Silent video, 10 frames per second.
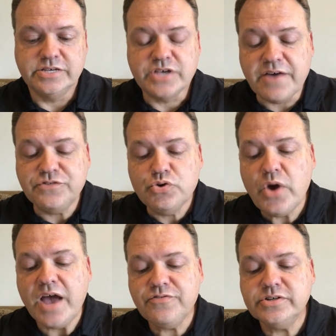have you
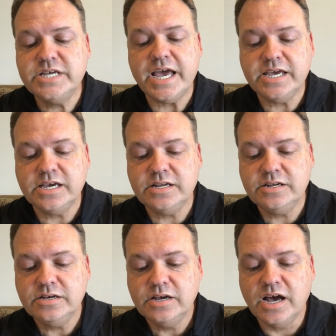ever
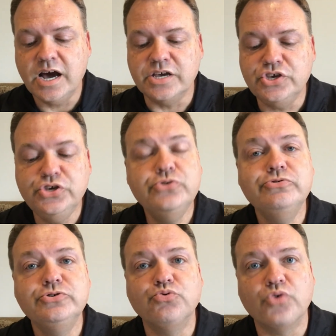taken a
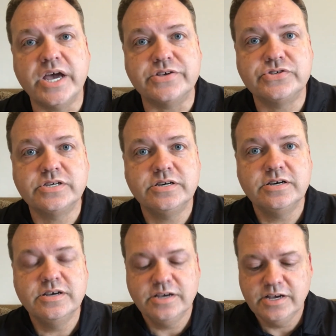huge risk
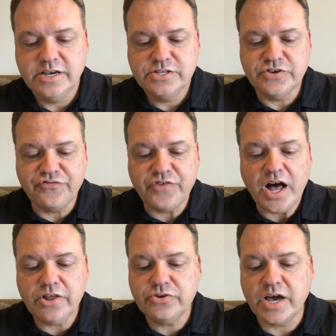to
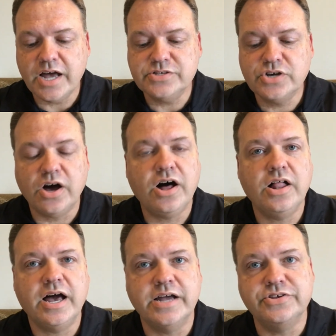follow God's
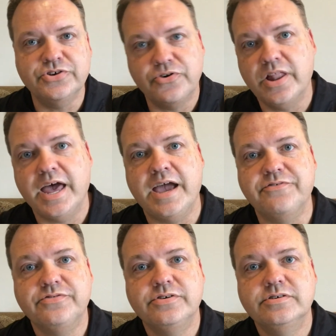call on your
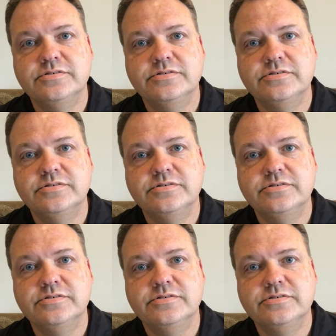life?